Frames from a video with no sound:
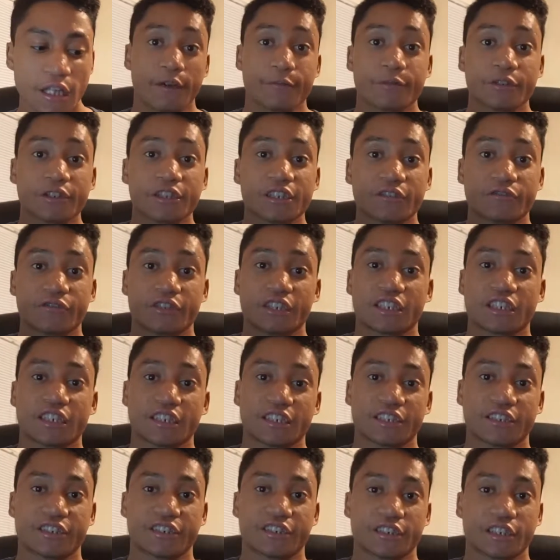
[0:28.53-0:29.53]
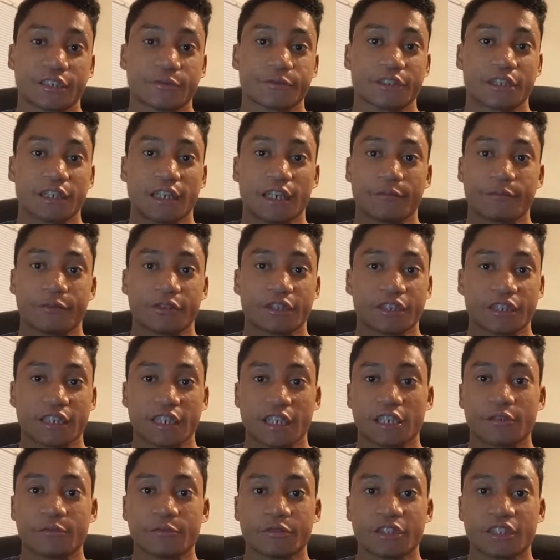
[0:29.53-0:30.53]
I'll put the link in the description. I'll put the
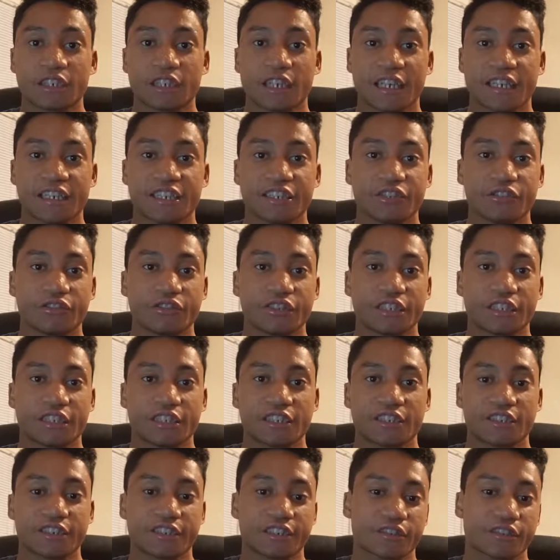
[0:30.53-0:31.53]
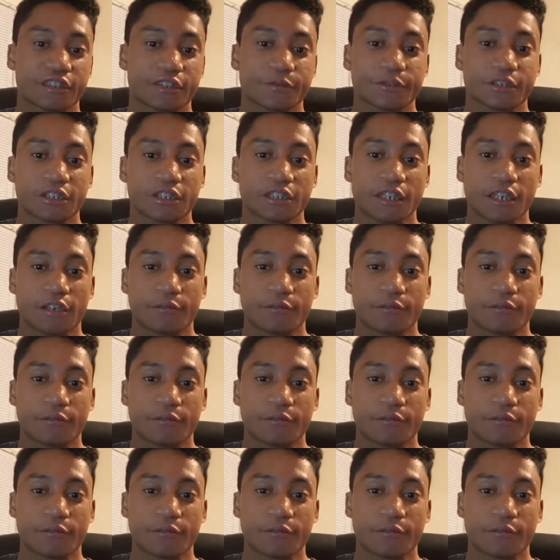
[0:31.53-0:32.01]
camera I use in the description.